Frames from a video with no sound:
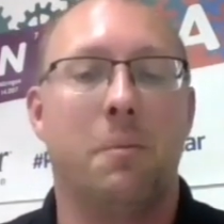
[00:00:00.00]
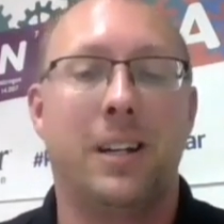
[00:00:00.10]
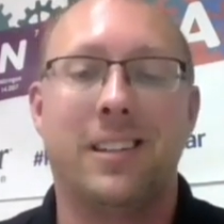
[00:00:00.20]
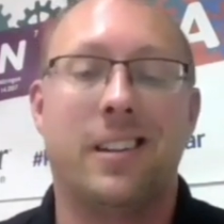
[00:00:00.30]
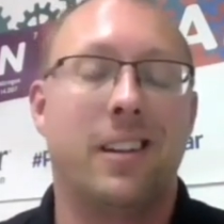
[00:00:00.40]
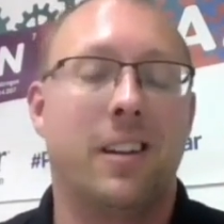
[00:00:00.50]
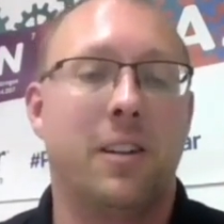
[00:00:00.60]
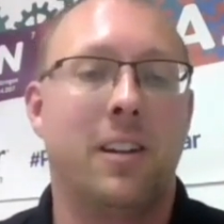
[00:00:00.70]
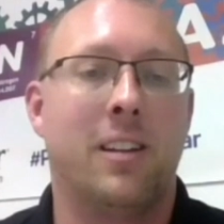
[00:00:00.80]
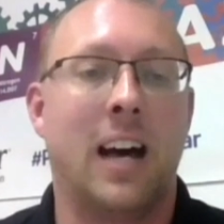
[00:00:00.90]
because
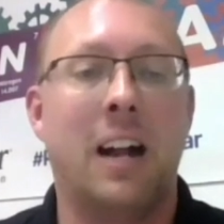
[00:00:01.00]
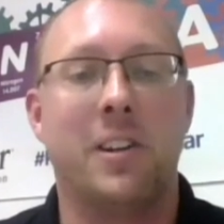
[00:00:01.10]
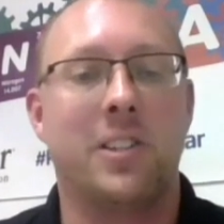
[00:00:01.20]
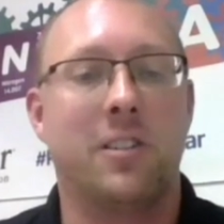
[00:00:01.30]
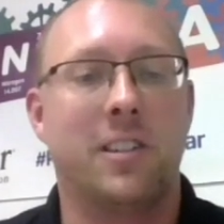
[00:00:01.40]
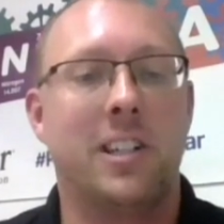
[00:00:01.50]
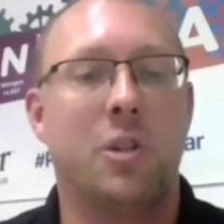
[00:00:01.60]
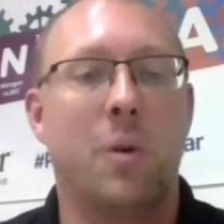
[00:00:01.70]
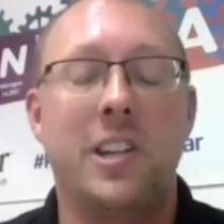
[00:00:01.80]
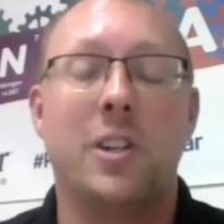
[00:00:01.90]
a lot of us are in a
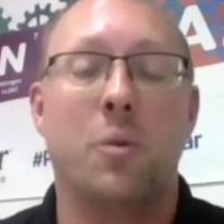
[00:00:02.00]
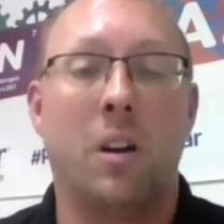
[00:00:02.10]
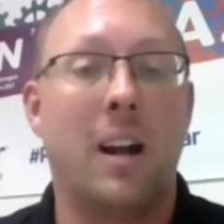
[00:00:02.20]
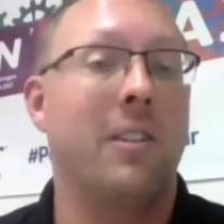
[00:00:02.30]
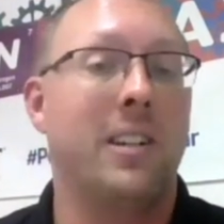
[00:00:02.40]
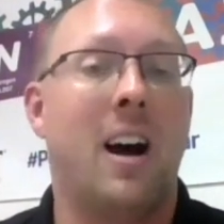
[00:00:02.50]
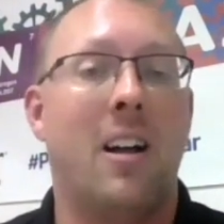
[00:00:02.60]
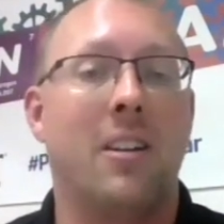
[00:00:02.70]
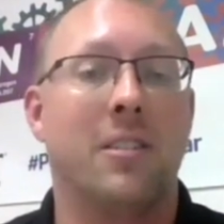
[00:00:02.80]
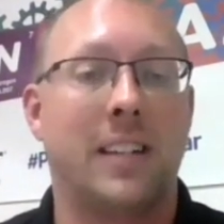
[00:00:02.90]
situation where every
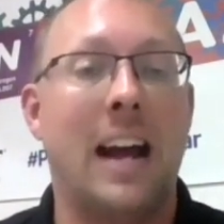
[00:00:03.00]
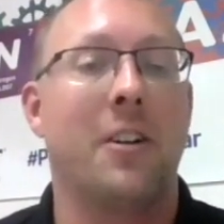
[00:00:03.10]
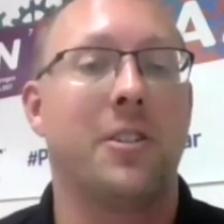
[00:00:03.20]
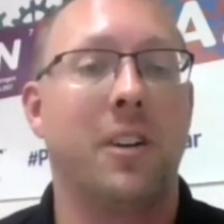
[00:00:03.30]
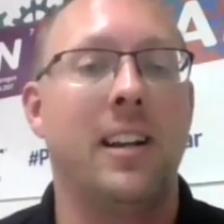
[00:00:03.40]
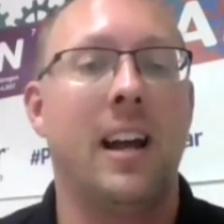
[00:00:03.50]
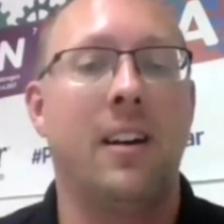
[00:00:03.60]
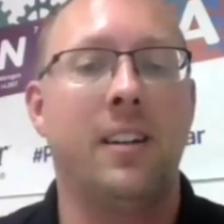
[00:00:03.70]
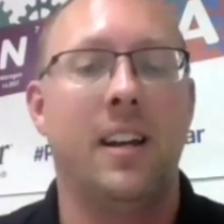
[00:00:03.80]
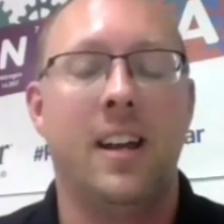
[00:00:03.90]
dollar counts right
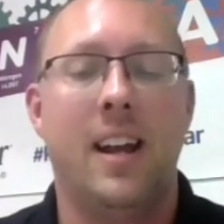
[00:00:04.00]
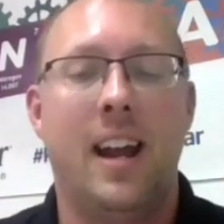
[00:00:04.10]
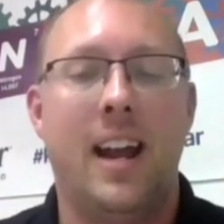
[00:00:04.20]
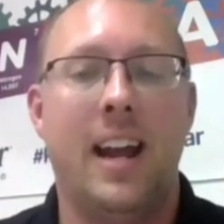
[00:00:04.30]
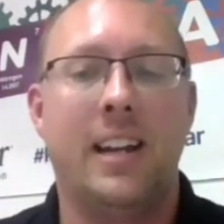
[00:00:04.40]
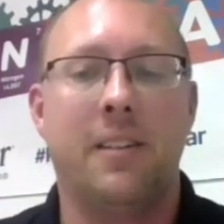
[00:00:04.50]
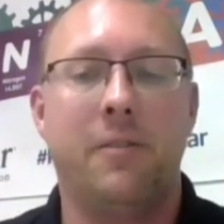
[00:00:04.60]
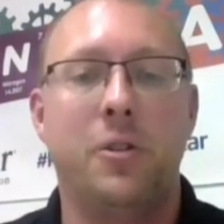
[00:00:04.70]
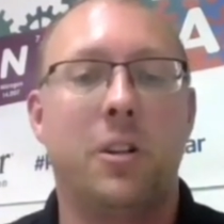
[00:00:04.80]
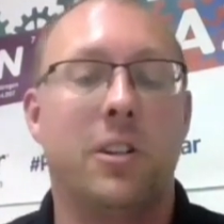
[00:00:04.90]
now. And
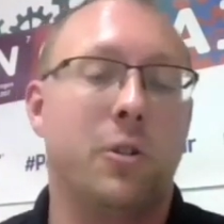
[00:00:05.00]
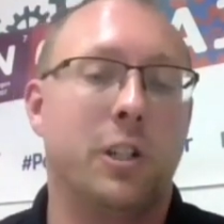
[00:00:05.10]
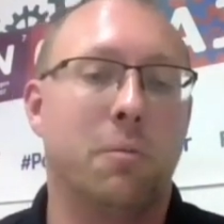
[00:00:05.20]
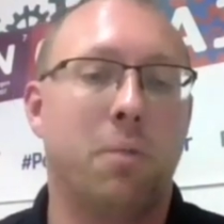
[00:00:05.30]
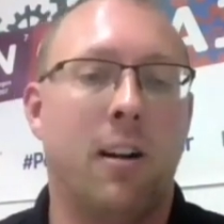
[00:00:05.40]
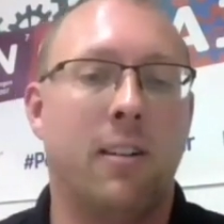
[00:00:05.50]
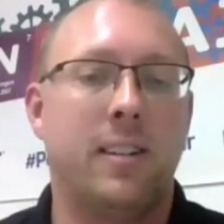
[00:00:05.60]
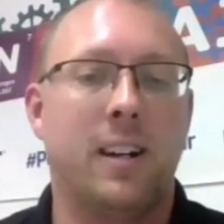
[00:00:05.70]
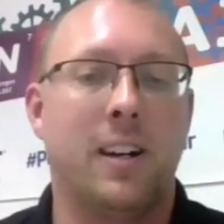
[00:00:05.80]
if you can do your part